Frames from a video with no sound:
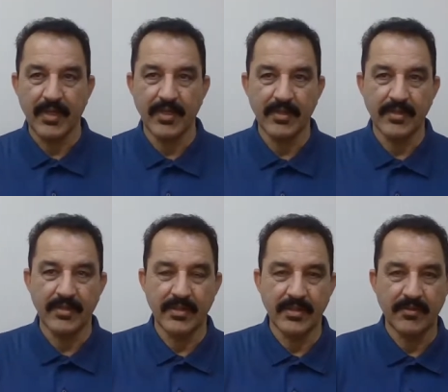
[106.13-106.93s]

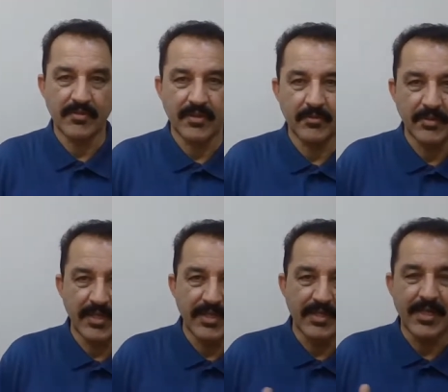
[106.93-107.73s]
and from the
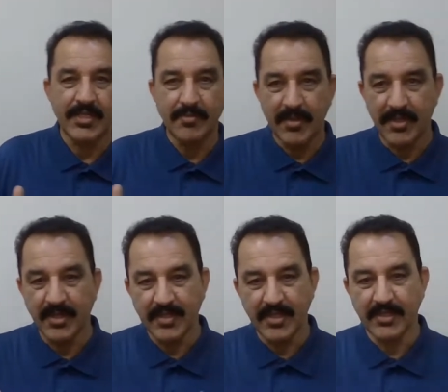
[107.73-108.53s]
encatchment
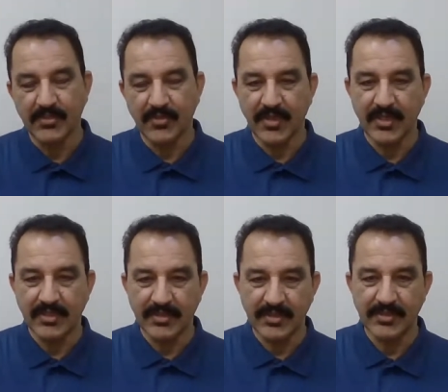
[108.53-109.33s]
areas
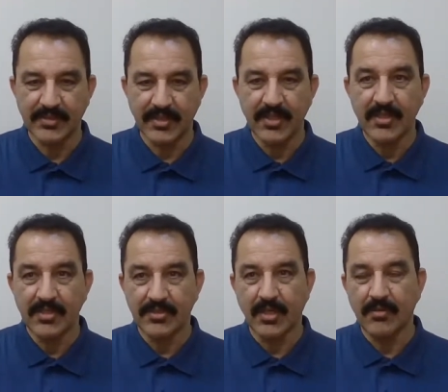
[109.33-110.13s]
where this
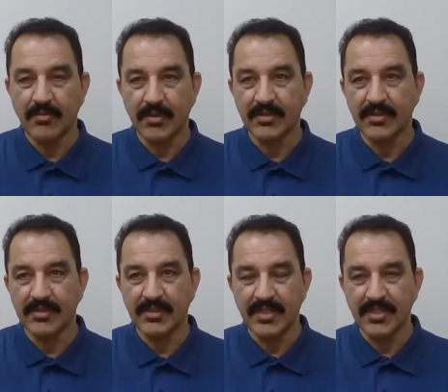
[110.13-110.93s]
stormwater
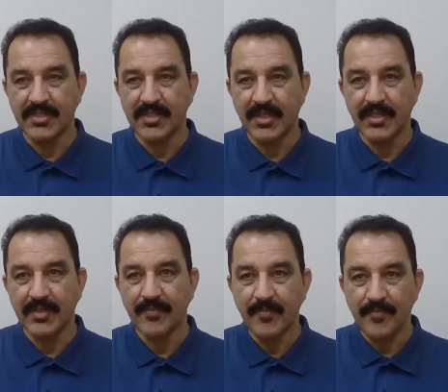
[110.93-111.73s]
is
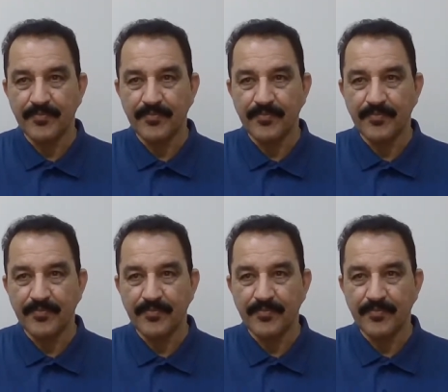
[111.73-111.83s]
additionally